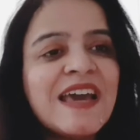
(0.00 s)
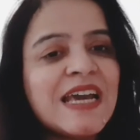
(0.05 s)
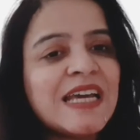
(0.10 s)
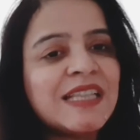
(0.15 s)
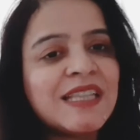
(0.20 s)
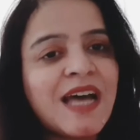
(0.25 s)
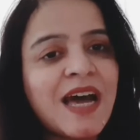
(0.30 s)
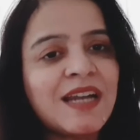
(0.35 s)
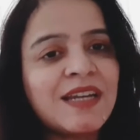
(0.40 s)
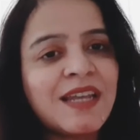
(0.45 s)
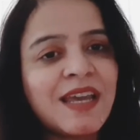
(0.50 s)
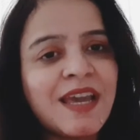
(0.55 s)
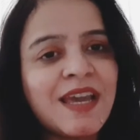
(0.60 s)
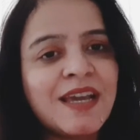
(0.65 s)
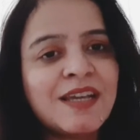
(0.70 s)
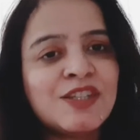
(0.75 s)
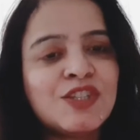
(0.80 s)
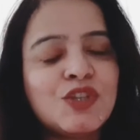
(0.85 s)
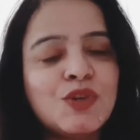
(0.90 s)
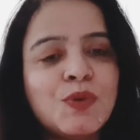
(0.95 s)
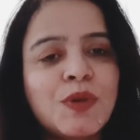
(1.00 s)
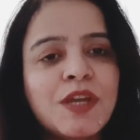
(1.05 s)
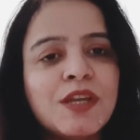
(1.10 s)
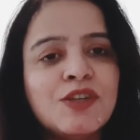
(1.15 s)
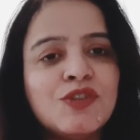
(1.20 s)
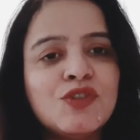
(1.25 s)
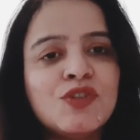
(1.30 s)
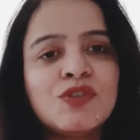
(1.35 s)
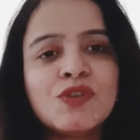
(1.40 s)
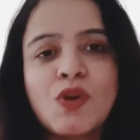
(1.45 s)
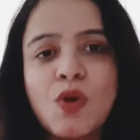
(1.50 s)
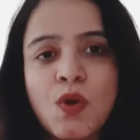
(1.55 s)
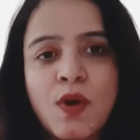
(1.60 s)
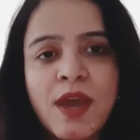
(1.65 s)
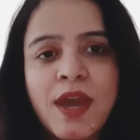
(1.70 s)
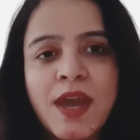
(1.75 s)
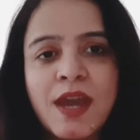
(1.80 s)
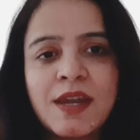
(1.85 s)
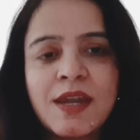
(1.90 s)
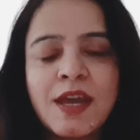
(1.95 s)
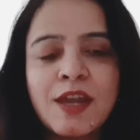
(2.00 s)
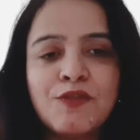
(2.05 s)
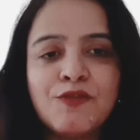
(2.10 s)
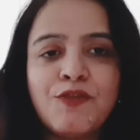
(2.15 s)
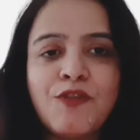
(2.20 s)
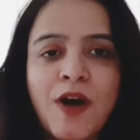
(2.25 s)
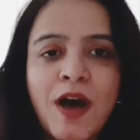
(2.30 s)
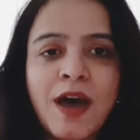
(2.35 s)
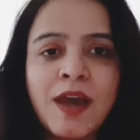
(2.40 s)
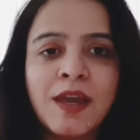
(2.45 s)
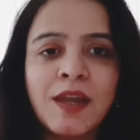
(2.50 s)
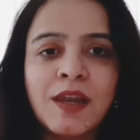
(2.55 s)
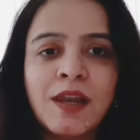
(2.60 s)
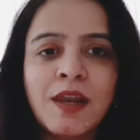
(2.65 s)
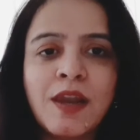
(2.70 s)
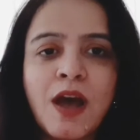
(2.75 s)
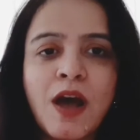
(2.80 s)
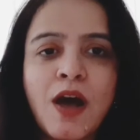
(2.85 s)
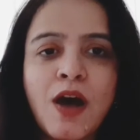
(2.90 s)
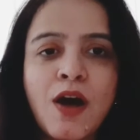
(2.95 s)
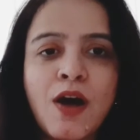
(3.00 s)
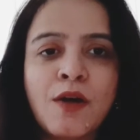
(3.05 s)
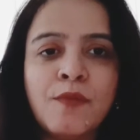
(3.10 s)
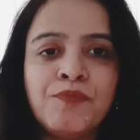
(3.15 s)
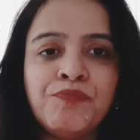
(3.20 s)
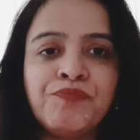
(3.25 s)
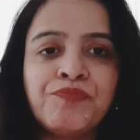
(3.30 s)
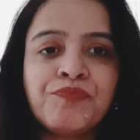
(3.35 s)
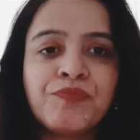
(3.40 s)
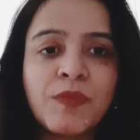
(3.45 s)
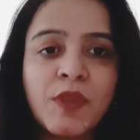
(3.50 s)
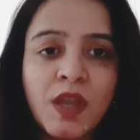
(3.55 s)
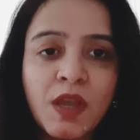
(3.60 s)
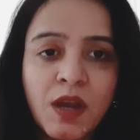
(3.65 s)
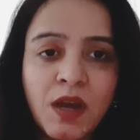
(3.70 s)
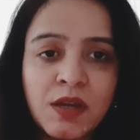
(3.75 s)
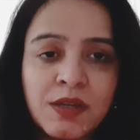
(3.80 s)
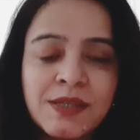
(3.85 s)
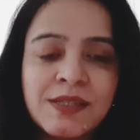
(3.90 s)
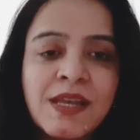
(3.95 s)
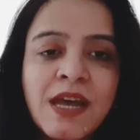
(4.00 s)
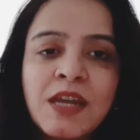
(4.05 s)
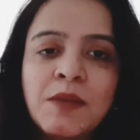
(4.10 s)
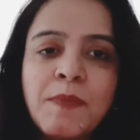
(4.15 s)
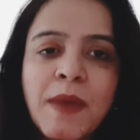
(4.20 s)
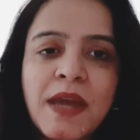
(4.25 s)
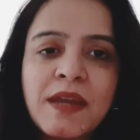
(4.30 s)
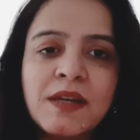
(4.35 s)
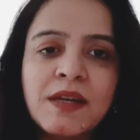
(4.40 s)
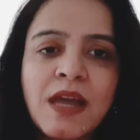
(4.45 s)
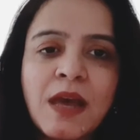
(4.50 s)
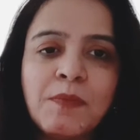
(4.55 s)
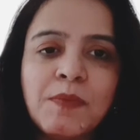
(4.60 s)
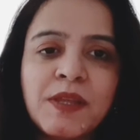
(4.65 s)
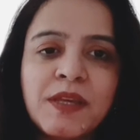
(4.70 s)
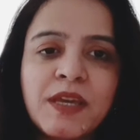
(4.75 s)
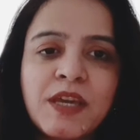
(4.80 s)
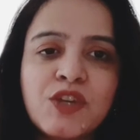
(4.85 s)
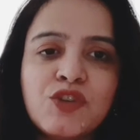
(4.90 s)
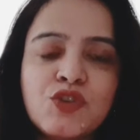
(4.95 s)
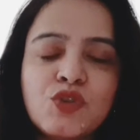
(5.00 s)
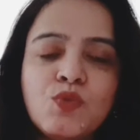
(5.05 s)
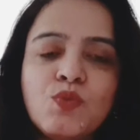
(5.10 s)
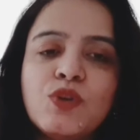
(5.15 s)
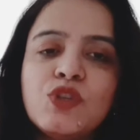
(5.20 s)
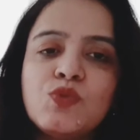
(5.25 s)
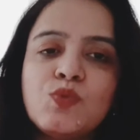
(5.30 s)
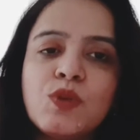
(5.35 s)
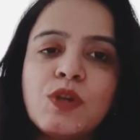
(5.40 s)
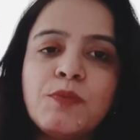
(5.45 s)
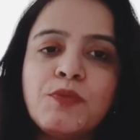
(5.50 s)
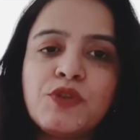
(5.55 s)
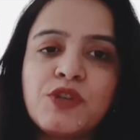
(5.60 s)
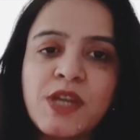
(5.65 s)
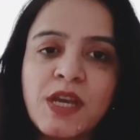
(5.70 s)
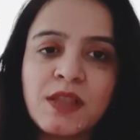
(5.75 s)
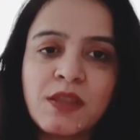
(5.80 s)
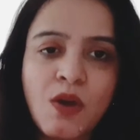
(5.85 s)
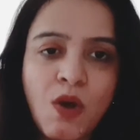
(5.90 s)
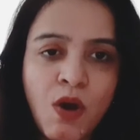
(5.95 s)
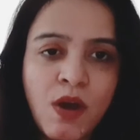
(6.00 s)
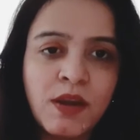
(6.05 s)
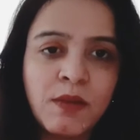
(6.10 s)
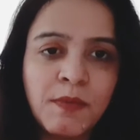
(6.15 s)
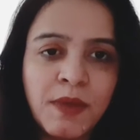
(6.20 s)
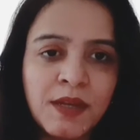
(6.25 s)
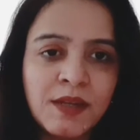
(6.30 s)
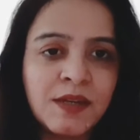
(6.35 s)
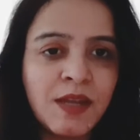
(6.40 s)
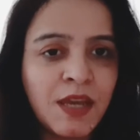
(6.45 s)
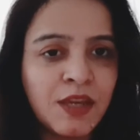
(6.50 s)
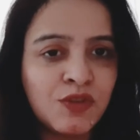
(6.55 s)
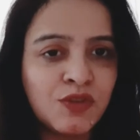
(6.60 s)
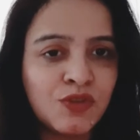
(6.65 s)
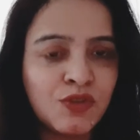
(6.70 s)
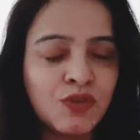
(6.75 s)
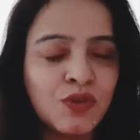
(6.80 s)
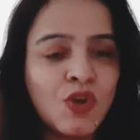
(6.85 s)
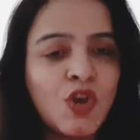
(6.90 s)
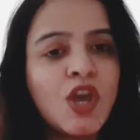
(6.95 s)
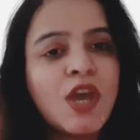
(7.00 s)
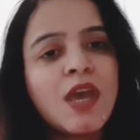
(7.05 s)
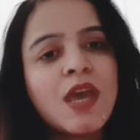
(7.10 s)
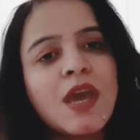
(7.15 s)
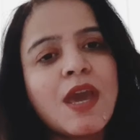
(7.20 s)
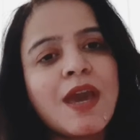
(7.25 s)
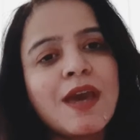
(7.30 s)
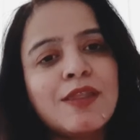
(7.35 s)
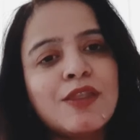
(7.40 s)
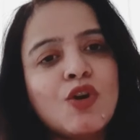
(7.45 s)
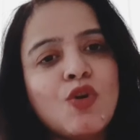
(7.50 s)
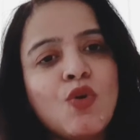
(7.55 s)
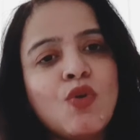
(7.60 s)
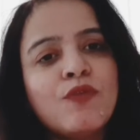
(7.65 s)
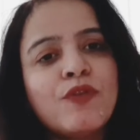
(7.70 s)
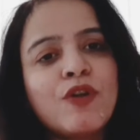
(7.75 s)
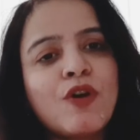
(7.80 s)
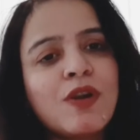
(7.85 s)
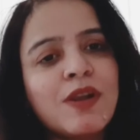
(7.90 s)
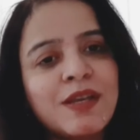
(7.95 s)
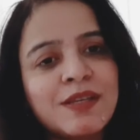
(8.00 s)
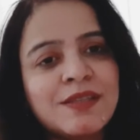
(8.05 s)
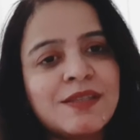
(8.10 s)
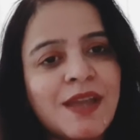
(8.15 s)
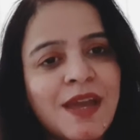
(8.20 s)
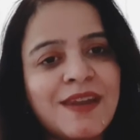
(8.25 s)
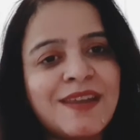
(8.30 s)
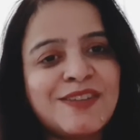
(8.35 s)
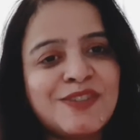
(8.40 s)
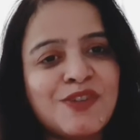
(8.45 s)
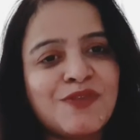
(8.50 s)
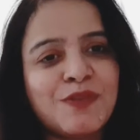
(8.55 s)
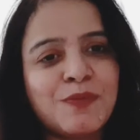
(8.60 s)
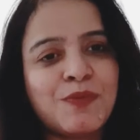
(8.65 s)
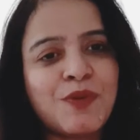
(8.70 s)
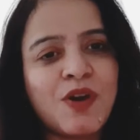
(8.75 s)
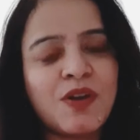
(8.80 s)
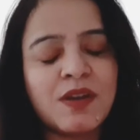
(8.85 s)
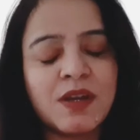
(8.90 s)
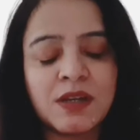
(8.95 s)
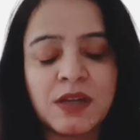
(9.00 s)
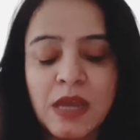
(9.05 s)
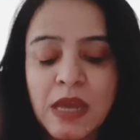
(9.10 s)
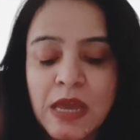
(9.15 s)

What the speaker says: In that case, you can just go ahead and file a design patent application which will protect the ornamentation and the overall aesthetics of the product.